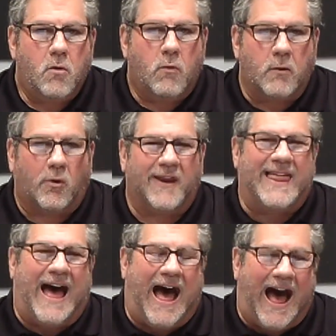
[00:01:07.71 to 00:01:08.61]
When we're in the
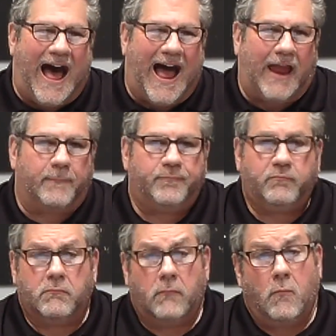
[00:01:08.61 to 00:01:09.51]
high,
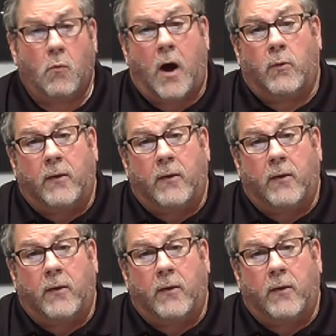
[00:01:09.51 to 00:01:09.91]
while we